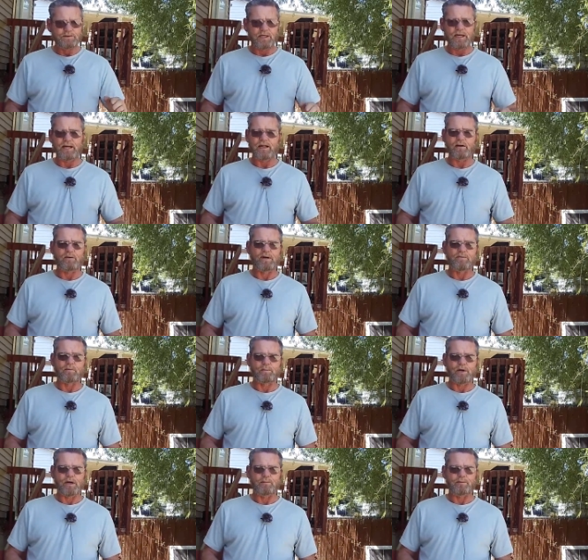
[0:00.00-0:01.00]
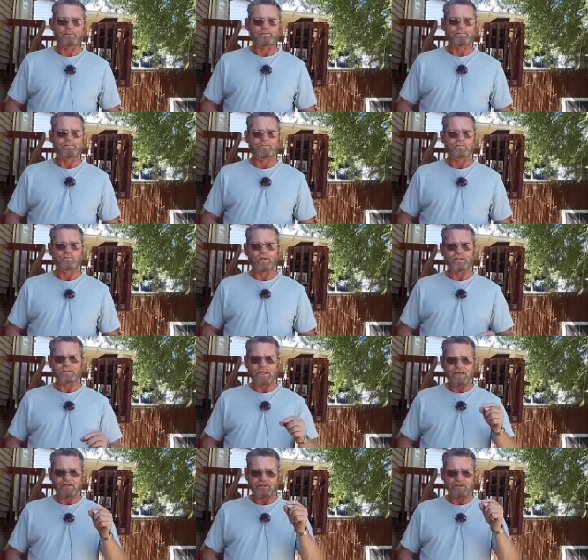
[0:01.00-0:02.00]
and I don't have a problem. Once
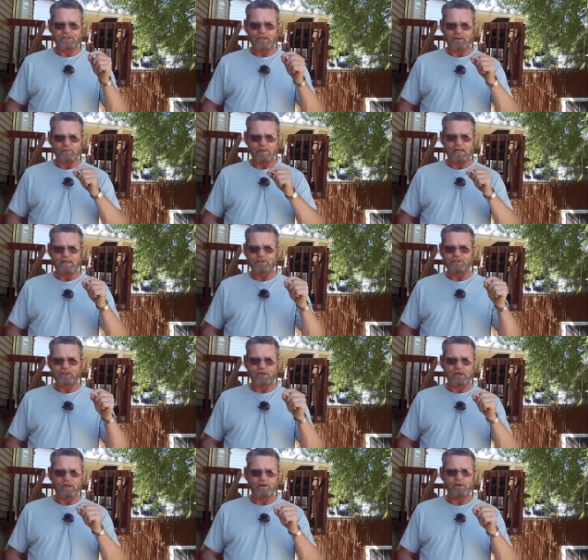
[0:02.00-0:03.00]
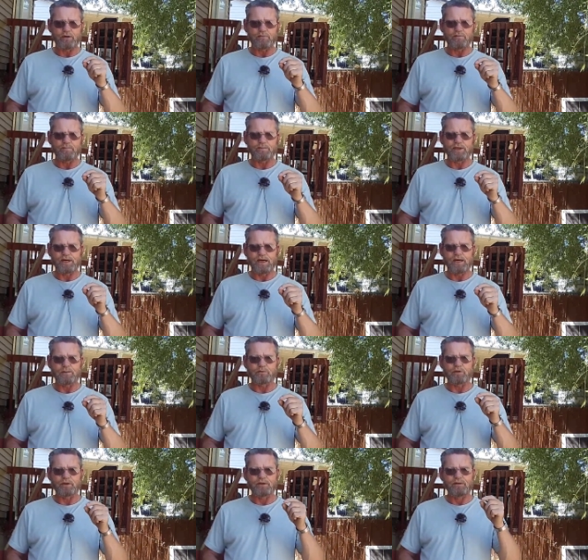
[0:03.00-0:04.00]
I synchronize the audio from the
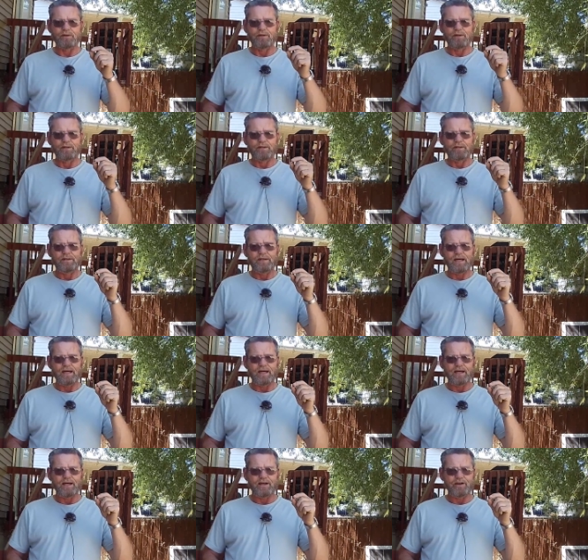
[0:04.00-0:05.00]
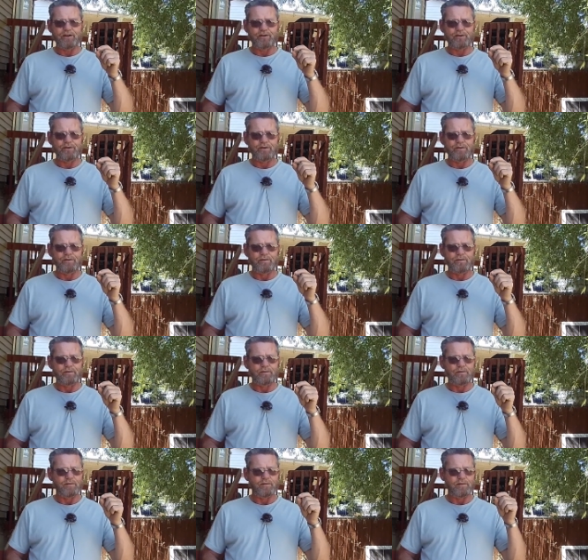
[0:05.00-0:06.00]
camera and
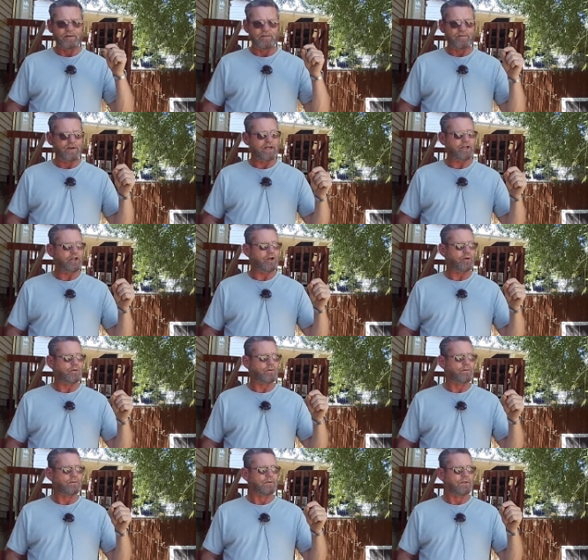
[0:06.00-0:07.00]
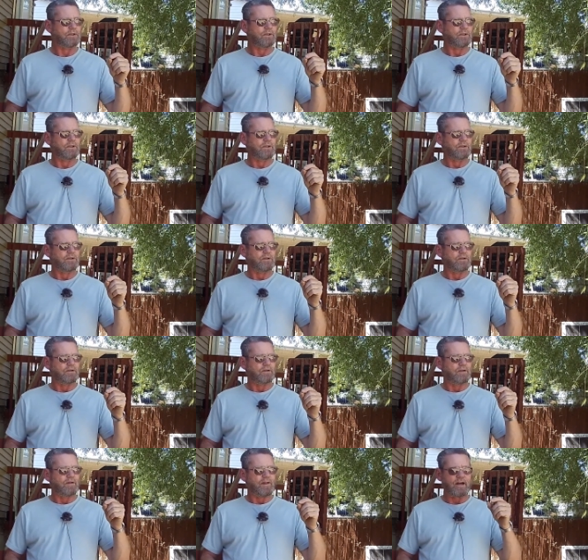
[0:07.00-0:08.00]
the video,
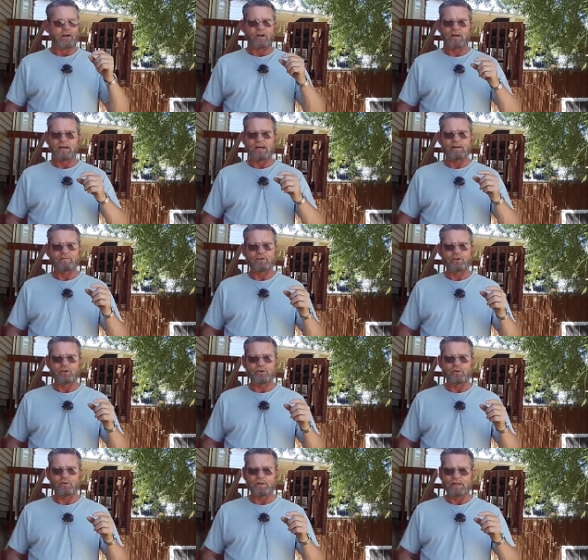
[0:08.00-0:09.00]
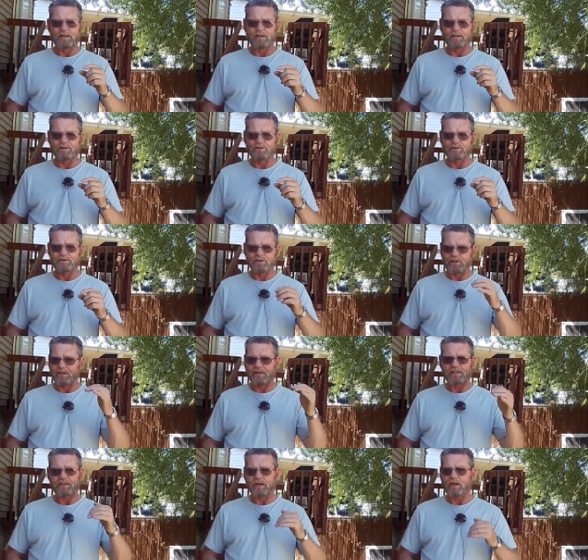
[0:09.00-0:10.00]
then all I have to do is
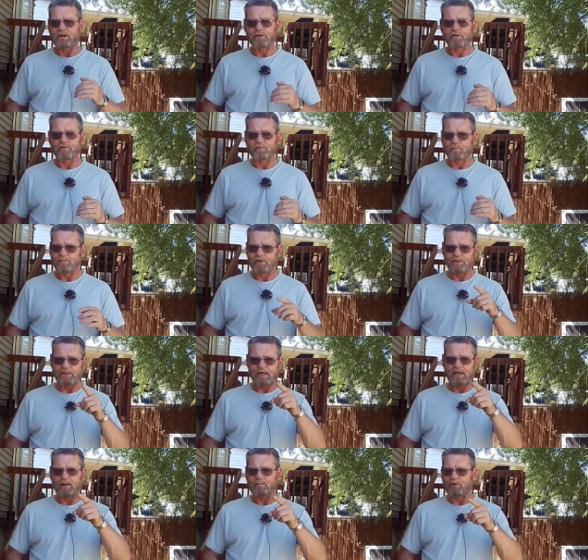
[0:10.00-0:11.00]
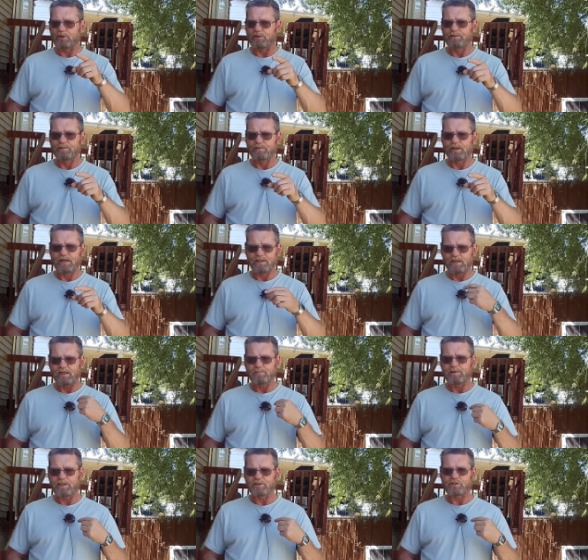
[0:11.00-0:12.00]
delete the audio from the camera and
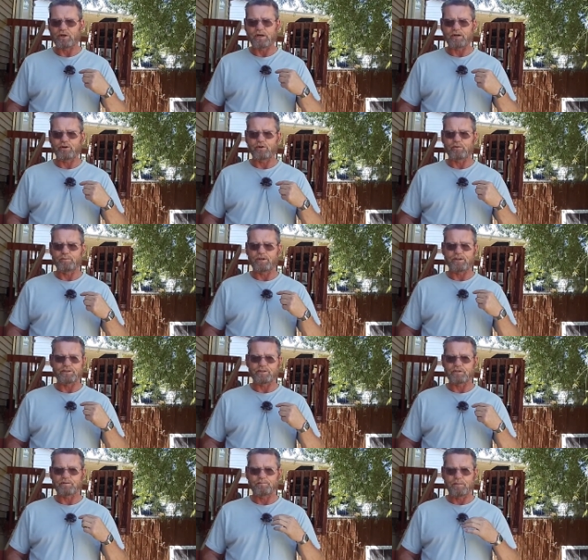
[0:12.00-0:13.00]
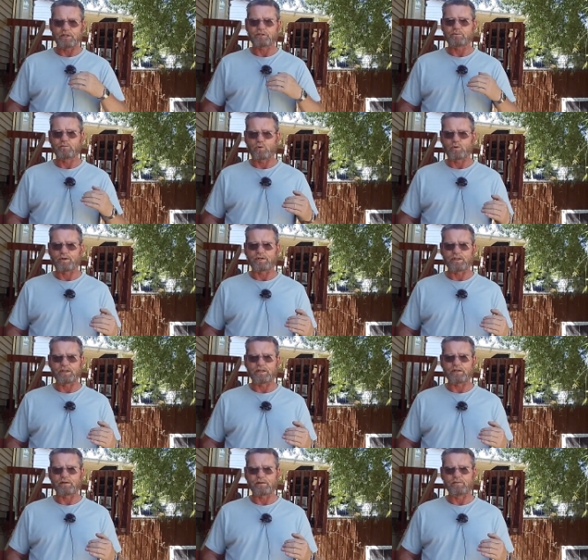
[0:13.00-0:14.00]
keep this audio, because it's much more
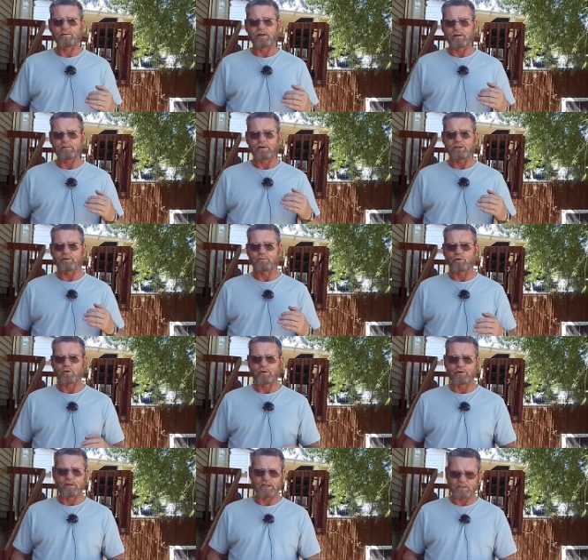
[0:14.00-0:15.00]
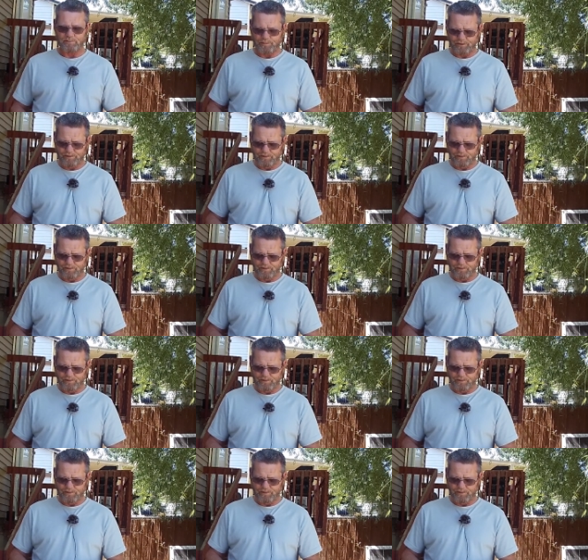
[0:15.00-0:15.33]
clear and much more crisp.